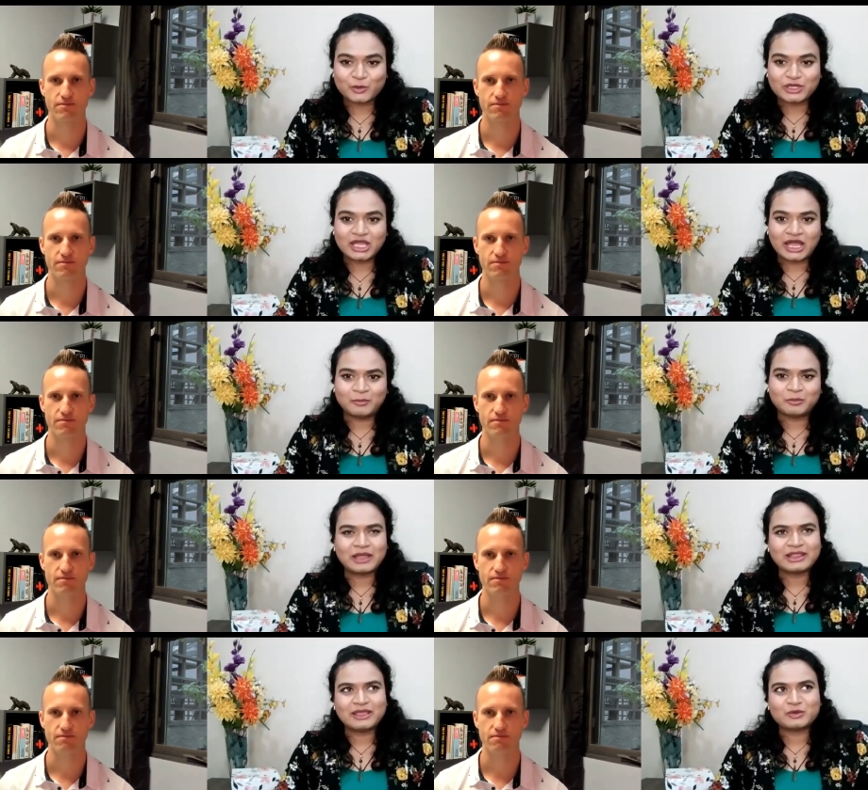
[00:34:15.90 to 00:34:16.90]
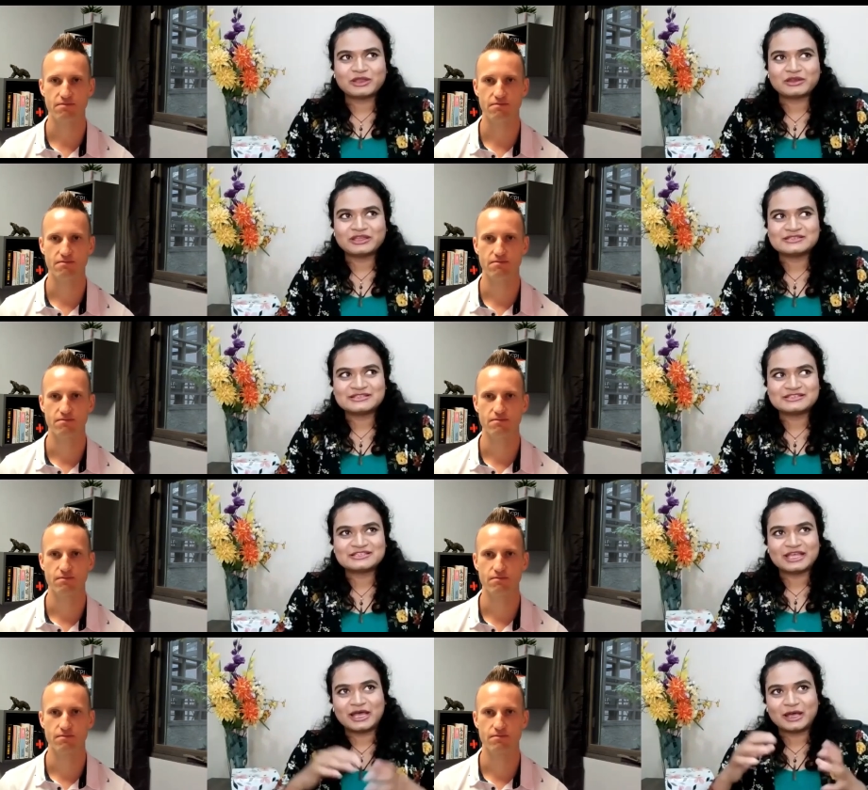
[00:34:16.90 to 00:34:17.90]
Speaker 1: we, um, I think there is this.
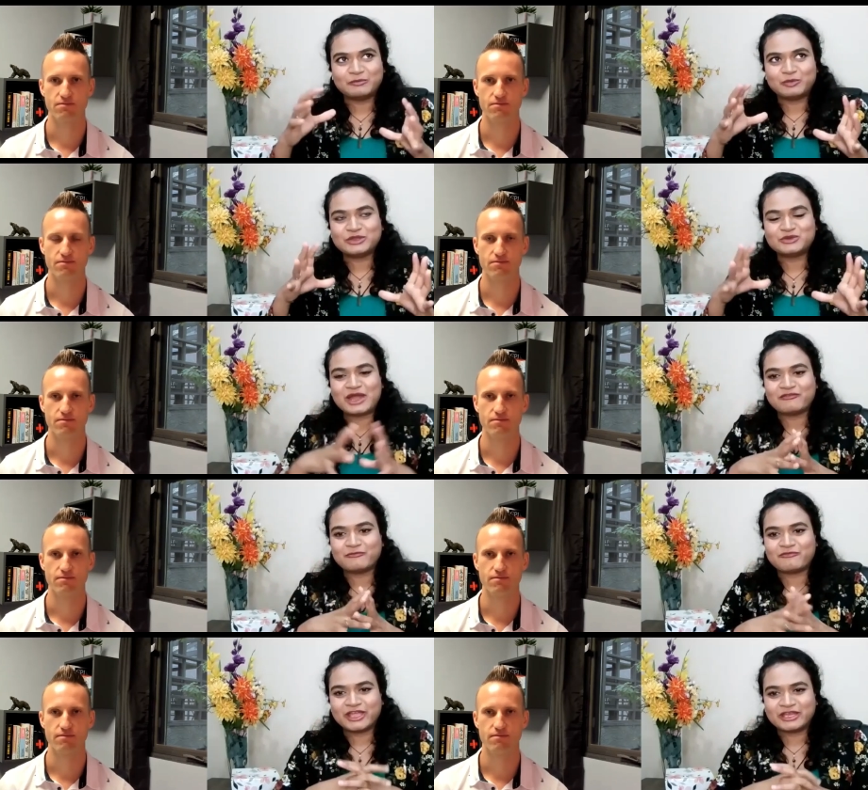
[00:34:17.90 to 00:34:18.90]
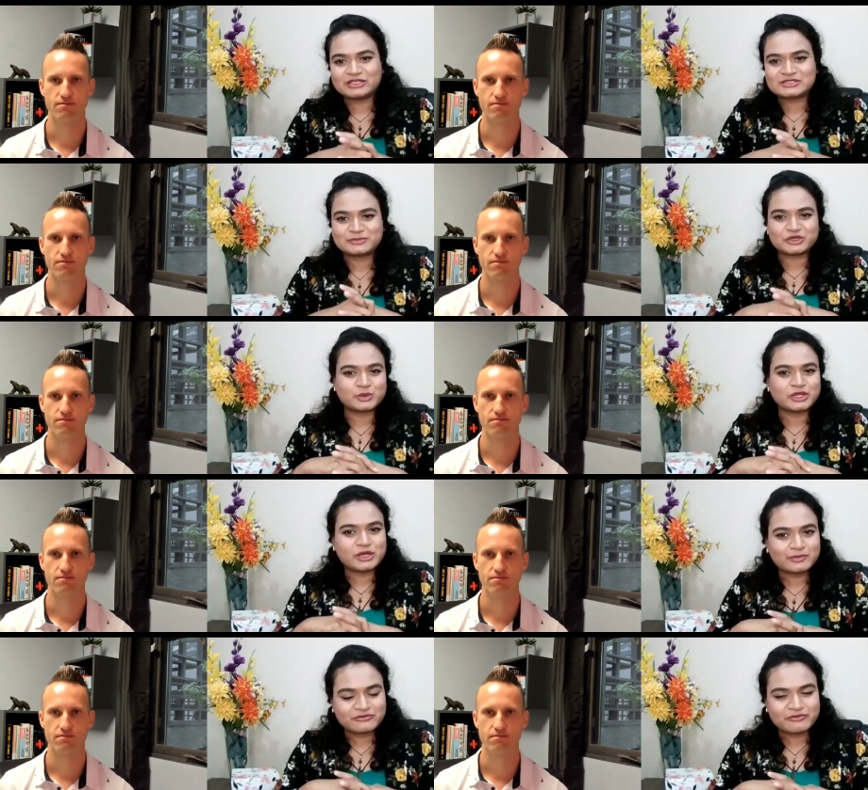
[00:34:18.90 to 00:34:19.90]
Um, we do have a fighting spirit within
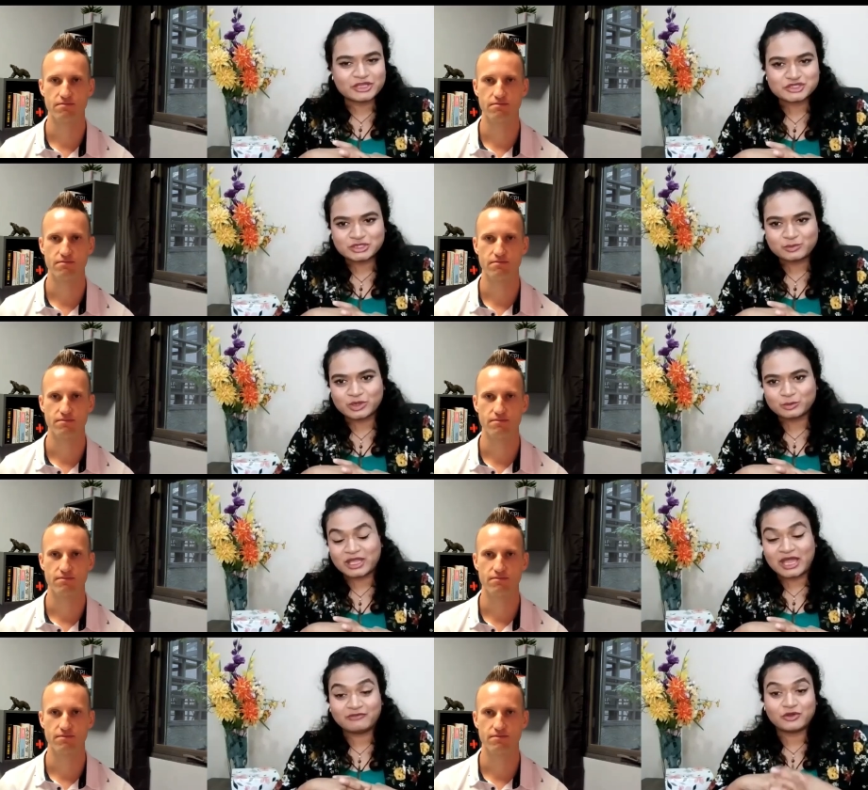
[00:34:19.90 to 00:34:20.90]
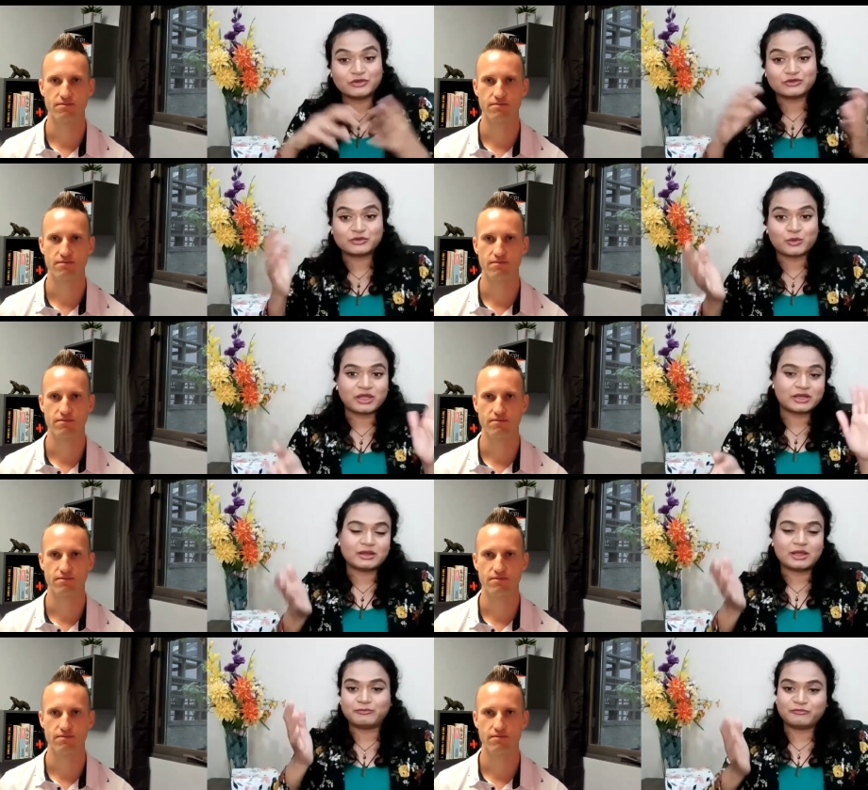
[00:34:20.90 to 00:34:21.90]
our profession where we have gone through quite a,
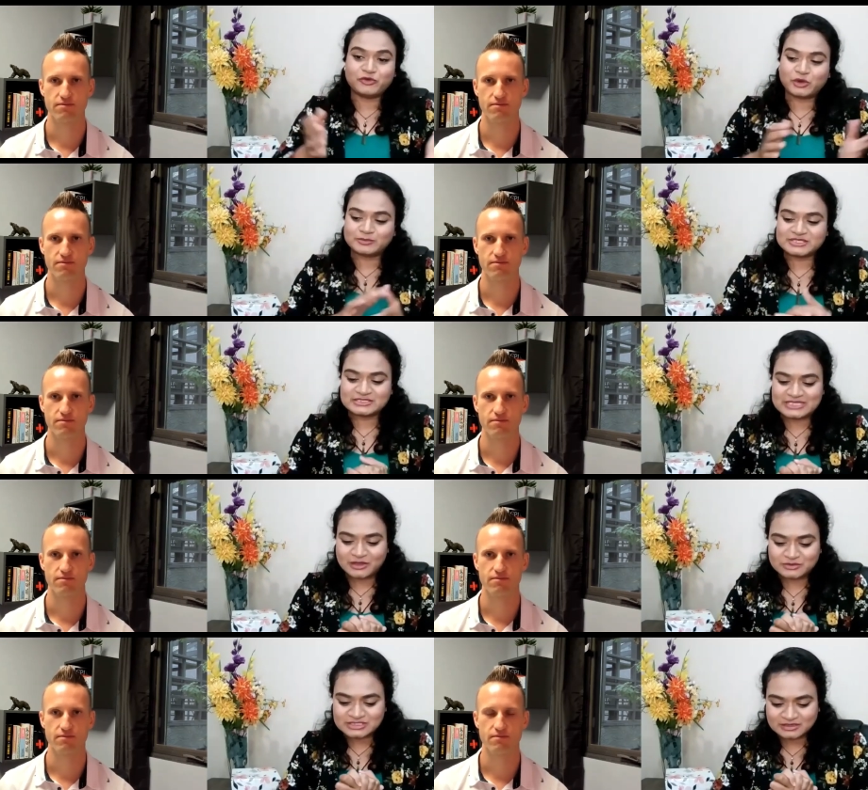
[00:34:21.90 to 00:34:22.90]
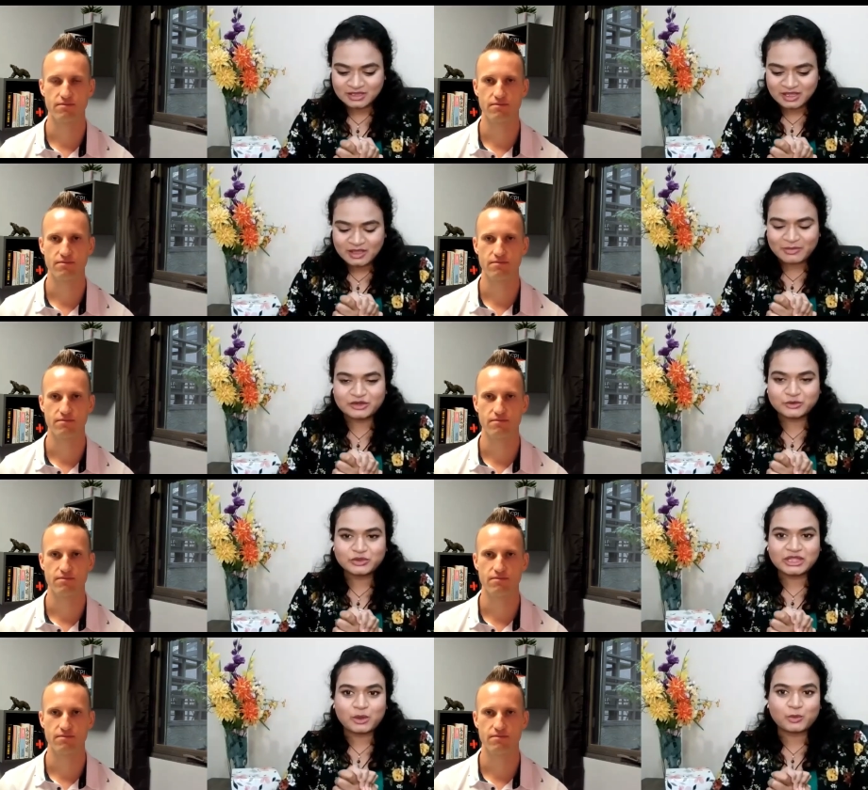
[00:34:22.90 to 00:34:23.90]
a, few ups and downs. And but I do
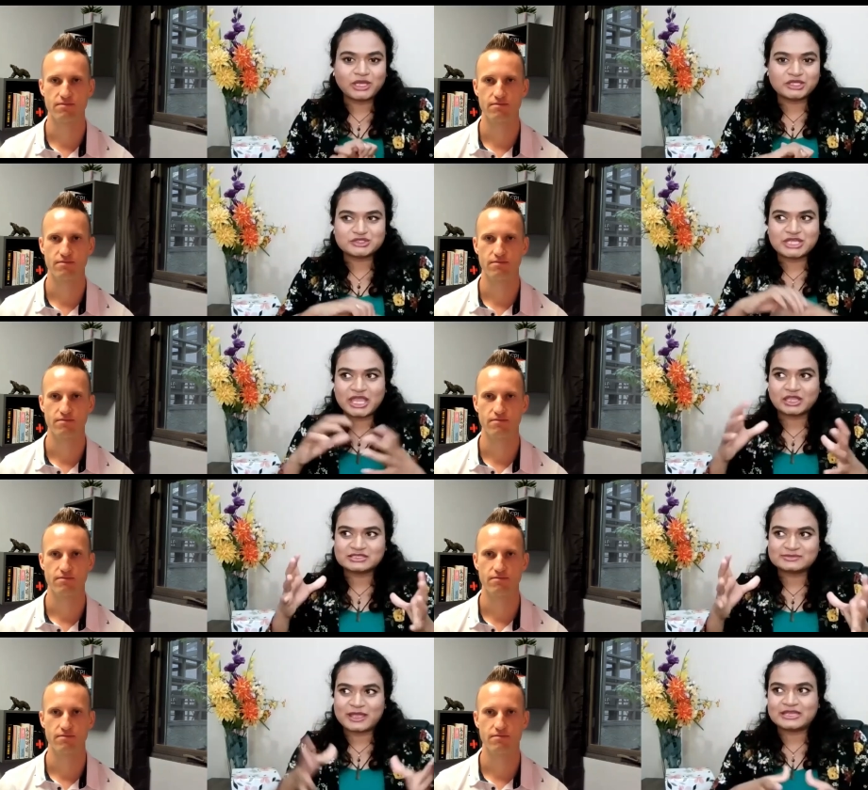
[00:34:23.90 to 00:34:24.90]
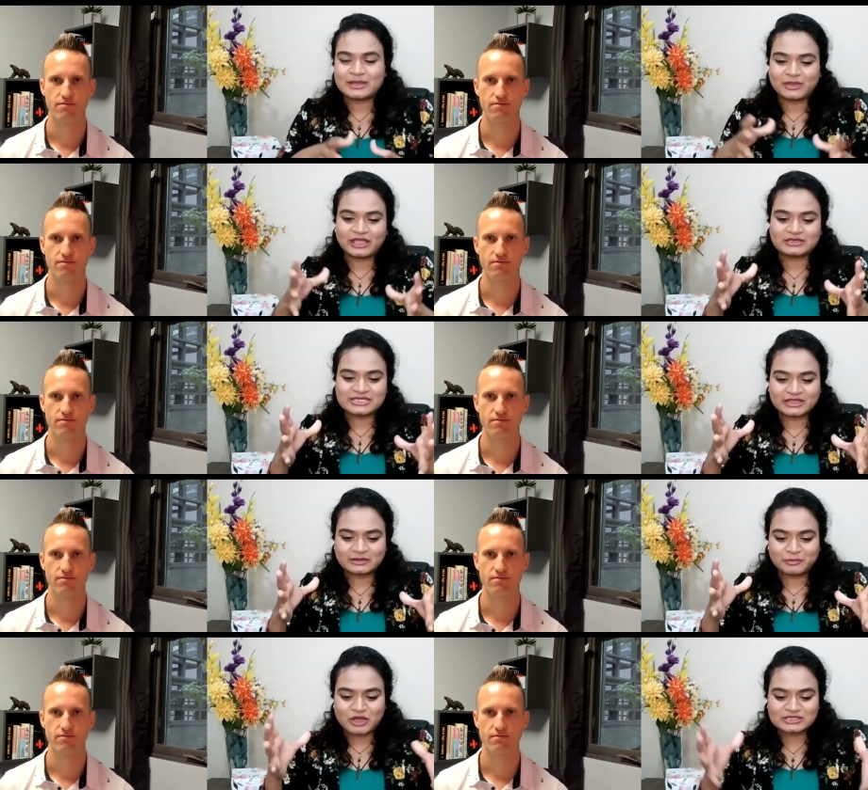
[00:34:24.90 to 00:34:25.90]
think that we need to take this pandemic and take the
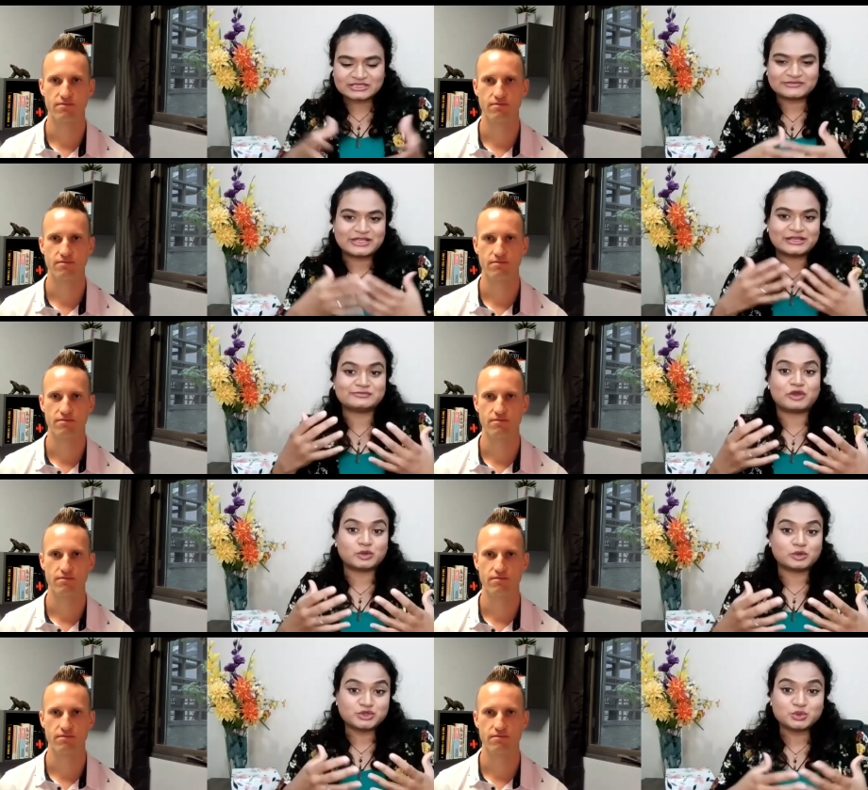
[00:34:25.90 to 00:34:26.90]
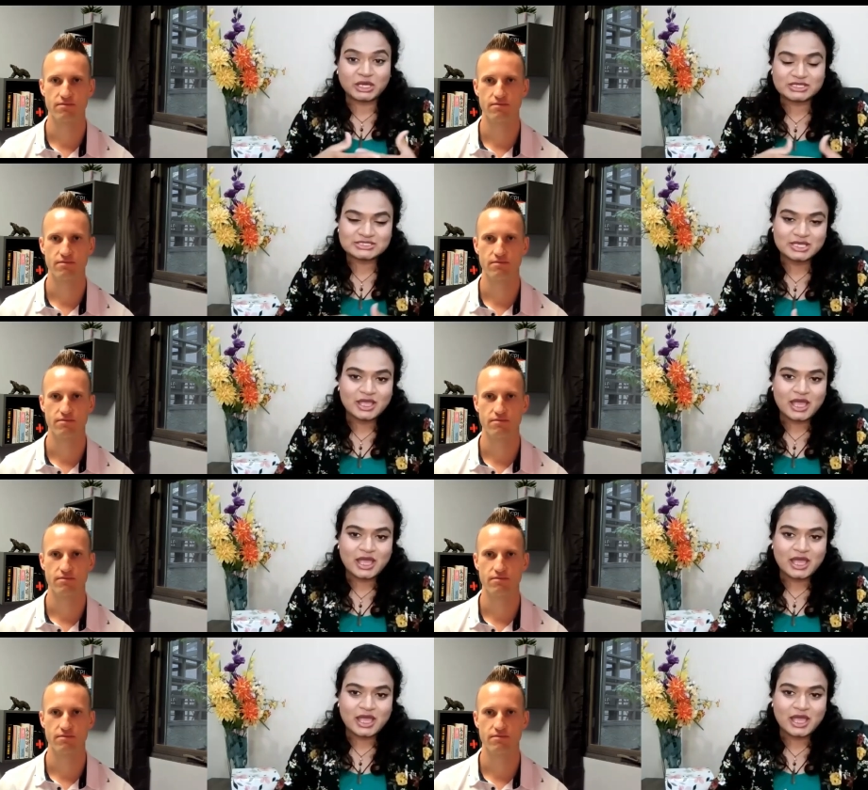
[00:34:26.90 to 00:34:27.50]
positives that is brought to us